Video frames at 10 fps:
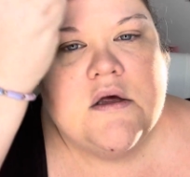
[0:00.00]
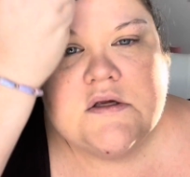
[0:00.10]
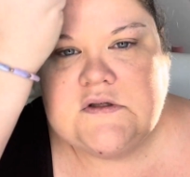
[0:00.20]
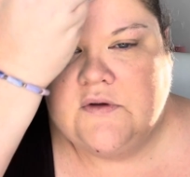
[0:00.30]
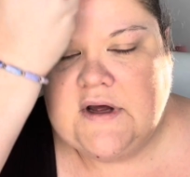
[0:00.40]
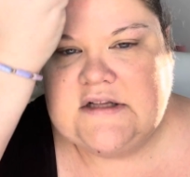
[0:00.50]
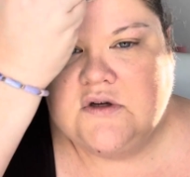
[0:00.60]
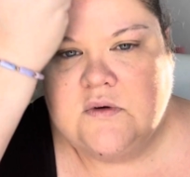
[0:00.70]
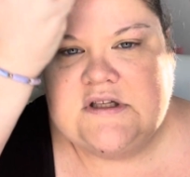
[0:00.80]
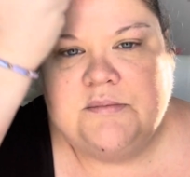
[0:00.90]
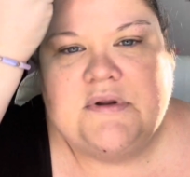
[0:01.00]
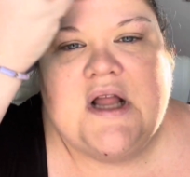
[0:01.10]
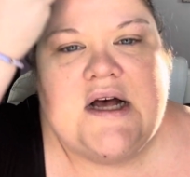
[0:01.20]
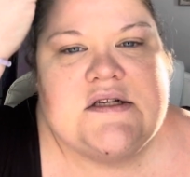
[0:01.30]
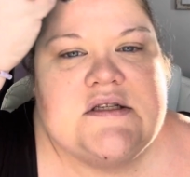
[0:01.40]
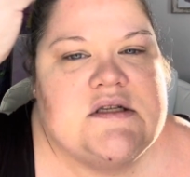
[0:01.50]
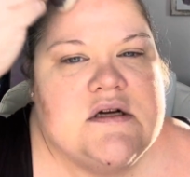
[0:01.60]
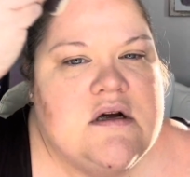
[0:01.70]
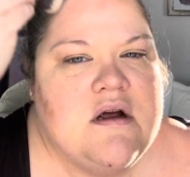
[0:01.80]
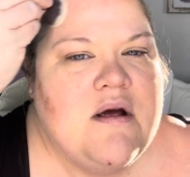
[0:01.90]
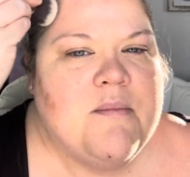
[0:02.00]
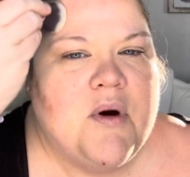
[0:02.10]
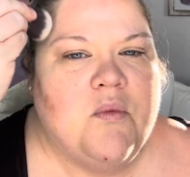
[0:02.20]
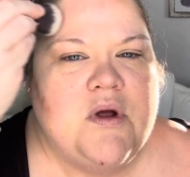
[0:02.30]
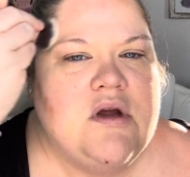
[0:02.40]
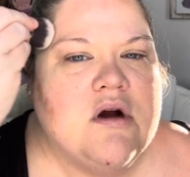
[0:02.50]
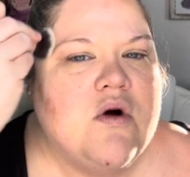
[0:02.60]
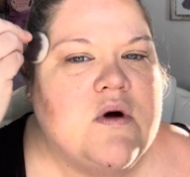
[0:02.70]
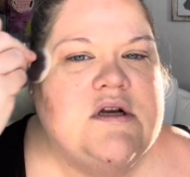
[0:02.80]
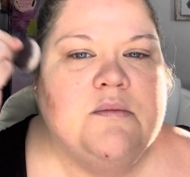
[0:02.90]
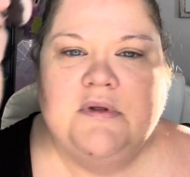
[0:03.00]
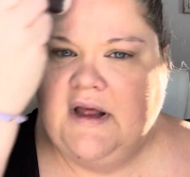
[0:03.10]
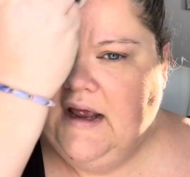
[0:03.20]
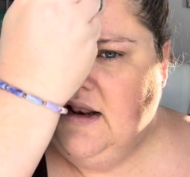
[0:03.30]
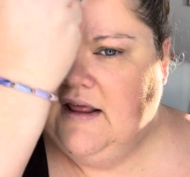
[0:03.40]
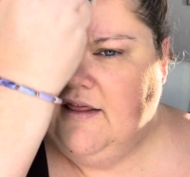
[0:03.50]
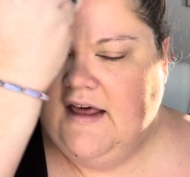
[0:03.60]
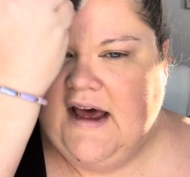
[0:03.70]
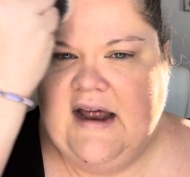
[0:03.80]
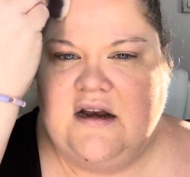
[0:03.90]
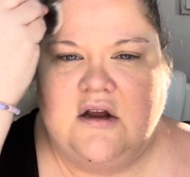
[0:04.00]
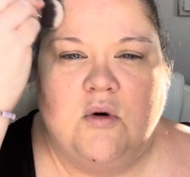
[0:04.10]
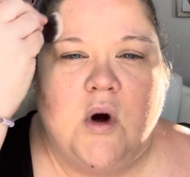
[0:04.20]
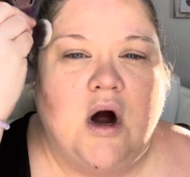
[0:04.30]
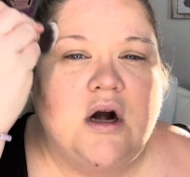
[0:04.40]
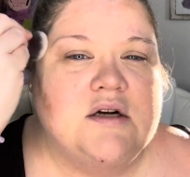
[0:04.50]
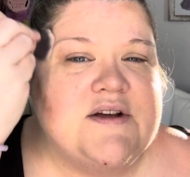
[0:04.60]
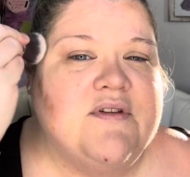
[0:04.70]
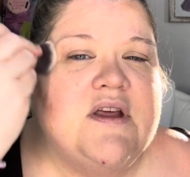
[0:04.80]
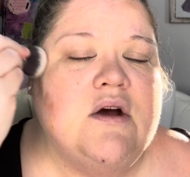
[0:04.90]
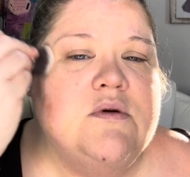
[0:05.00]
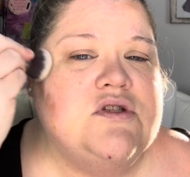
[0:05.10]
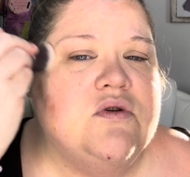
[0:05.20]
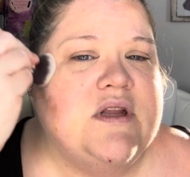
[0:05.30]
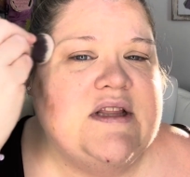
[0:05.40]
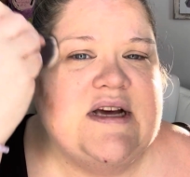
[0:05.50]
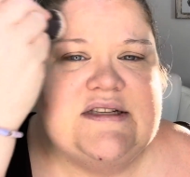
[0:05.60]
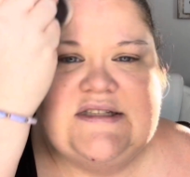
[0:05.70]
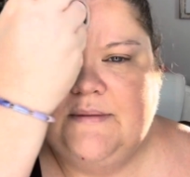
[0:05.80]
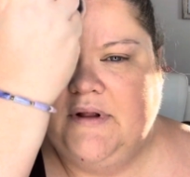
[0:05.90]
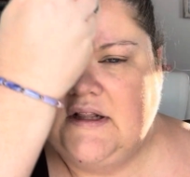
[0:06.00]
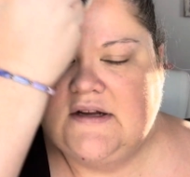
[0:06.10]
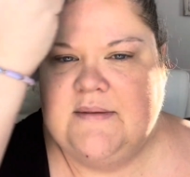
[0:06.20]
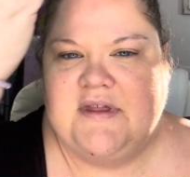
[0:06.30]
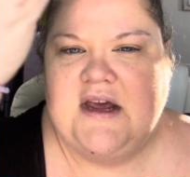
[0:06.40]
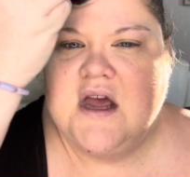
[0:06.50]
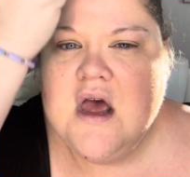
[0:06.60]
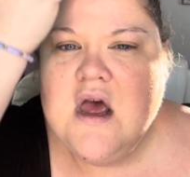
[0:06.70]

So that's always a plus. But when you're going to blend that, you are definitely always doing like that stippling type thing.